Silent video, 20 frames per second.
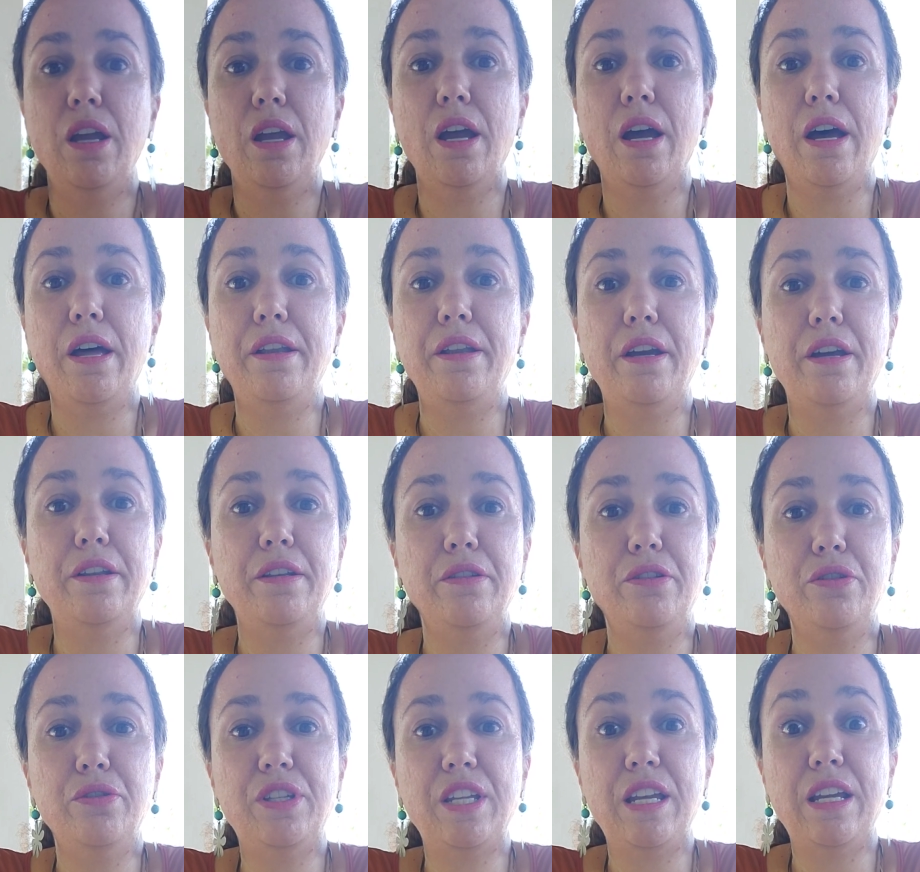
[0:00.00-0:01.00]

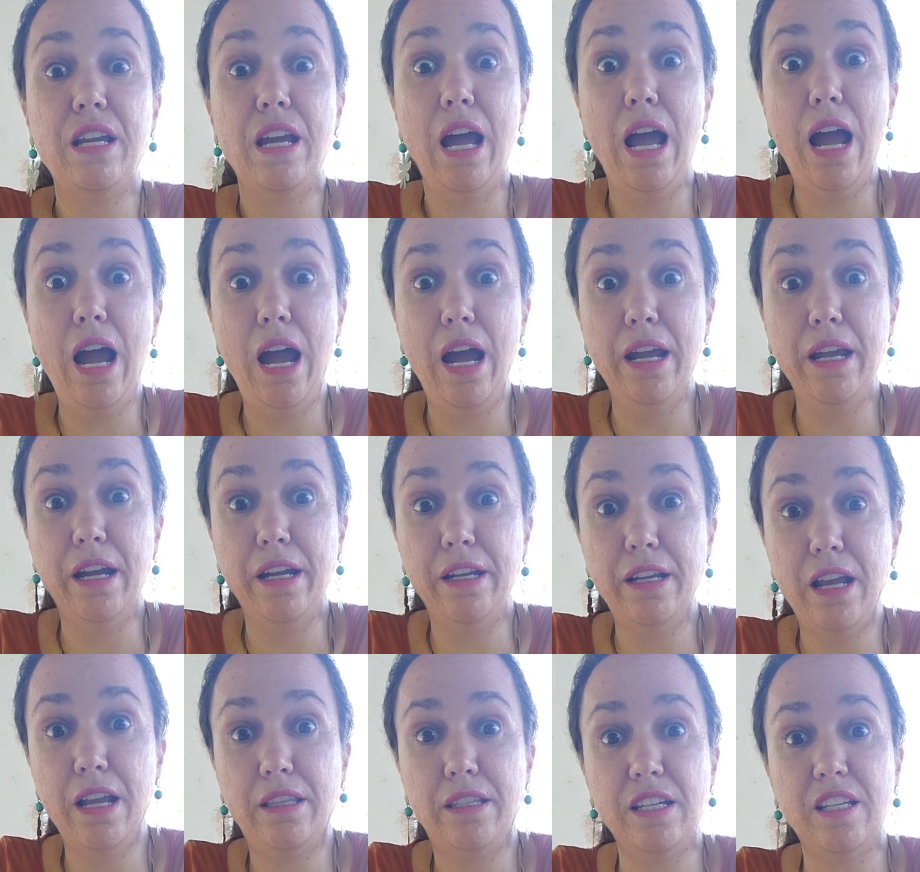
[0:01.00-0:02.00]
and you say, hey, I
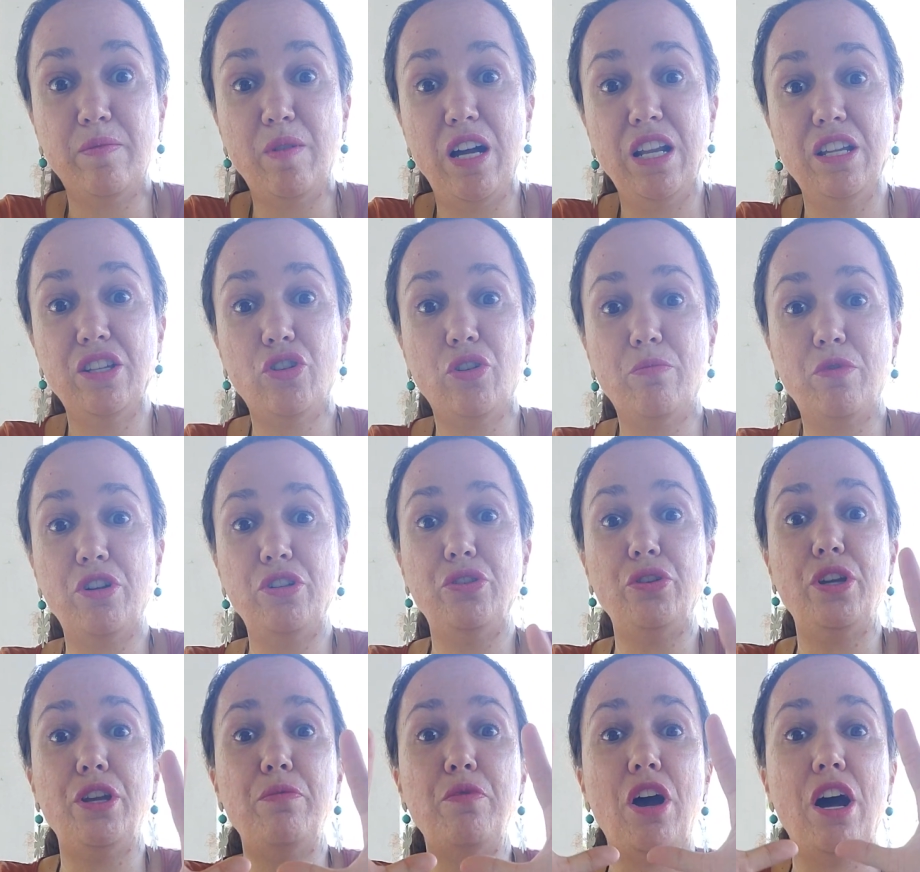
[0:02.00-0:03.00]
need this money, so I'm going
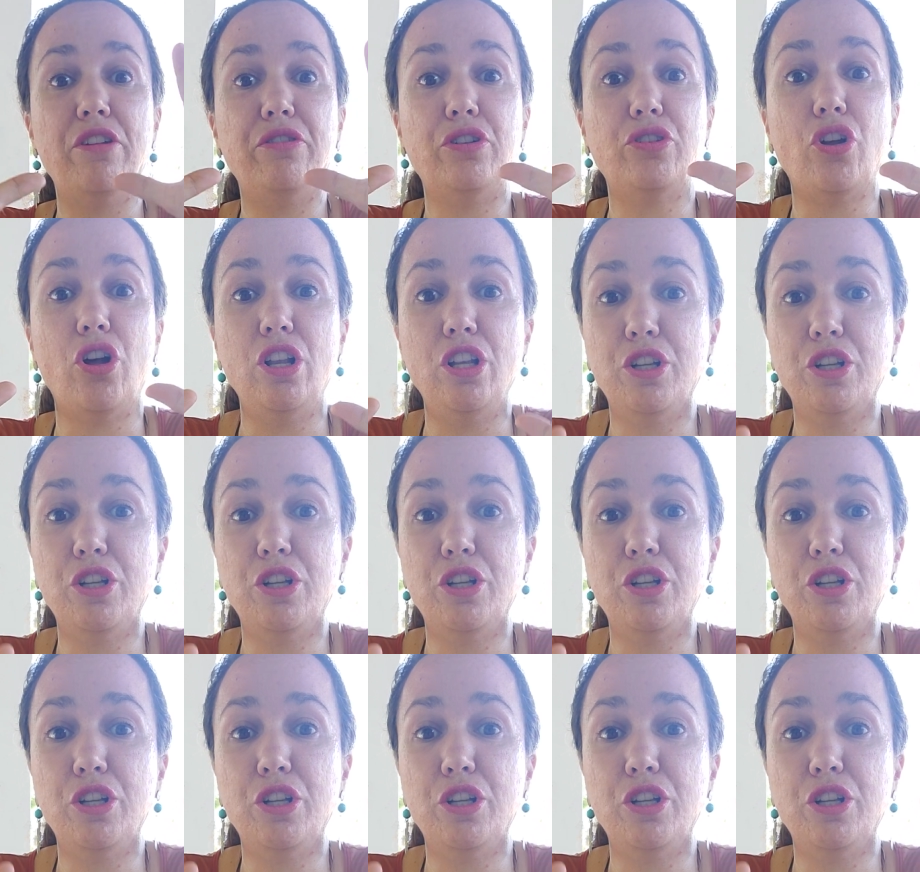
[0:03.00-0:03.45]
to give you $100,